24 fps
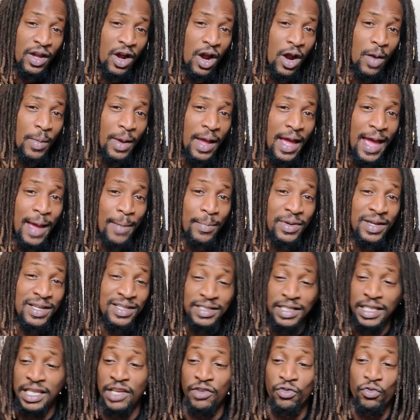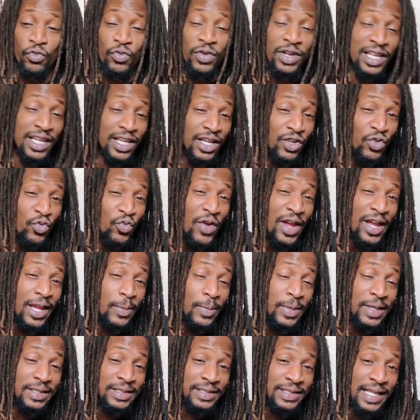Karma app because they give really good
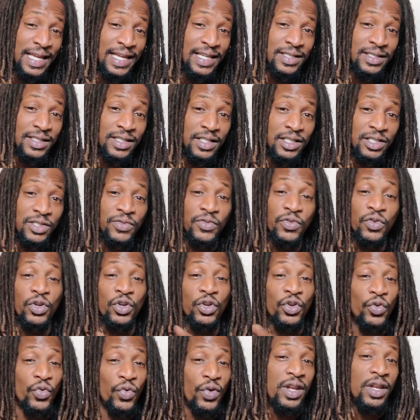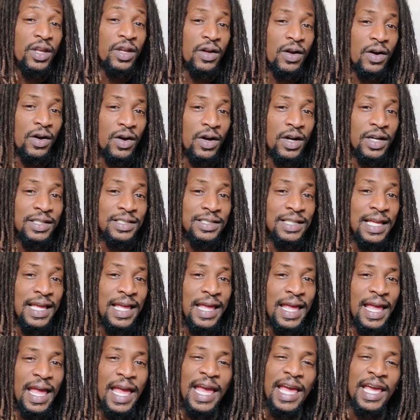recommendations for credit cards.
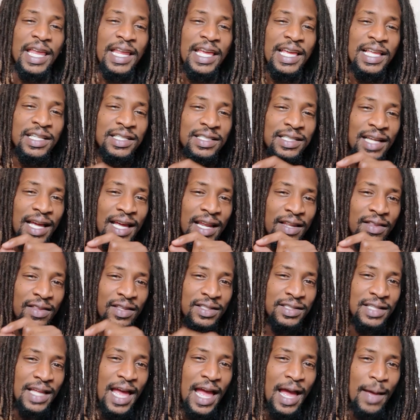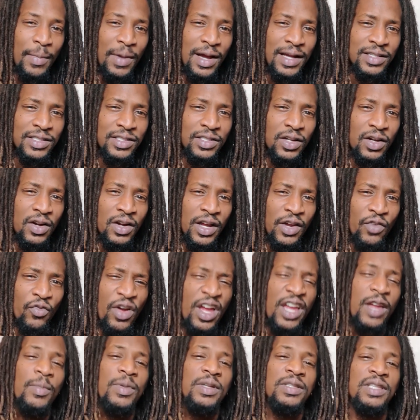And inside of this app, I saw
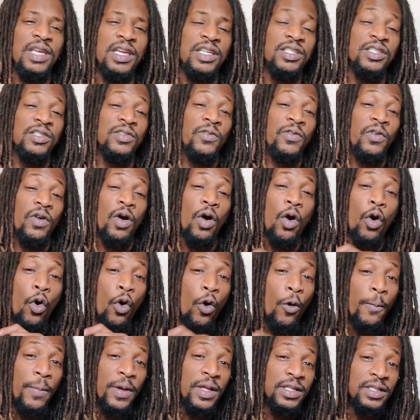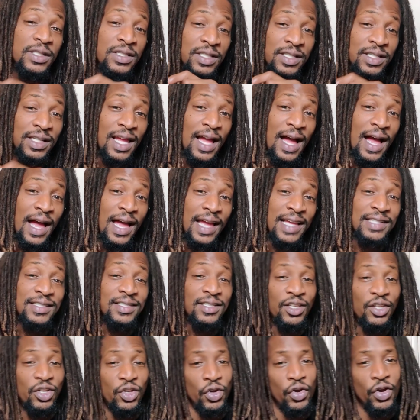recommendations for OpenSky
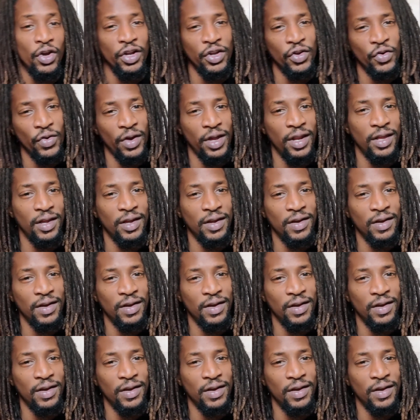Secured credit